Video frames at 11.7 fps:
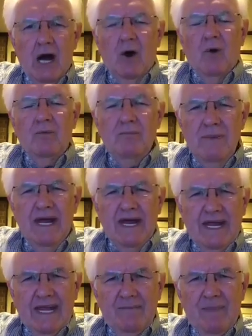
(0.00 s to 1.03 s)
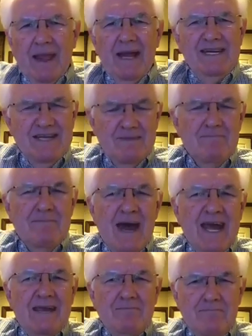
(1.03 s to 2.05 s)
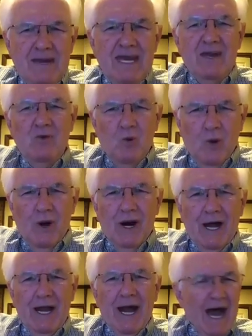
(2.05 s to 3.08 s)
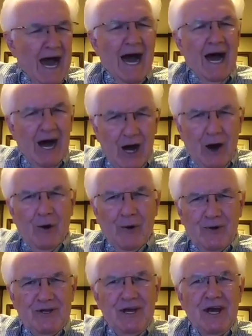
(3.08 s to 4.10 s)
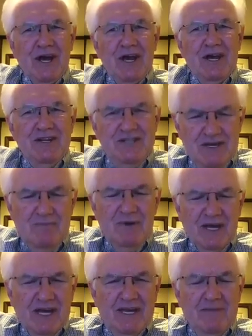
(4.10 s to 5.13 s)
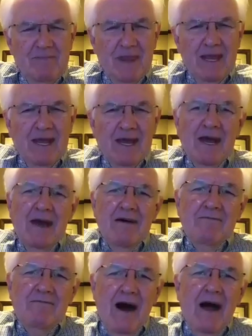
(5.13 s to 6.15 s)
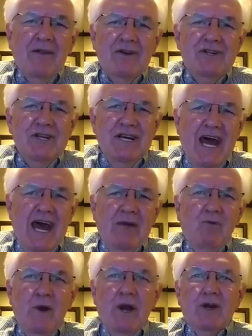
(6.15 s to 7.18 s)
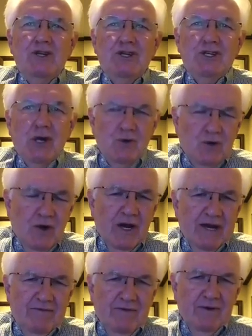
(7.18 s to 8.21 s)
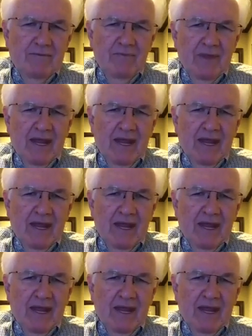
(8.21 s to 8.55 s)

on me to make me what I ought to be. Father, today we are so grateful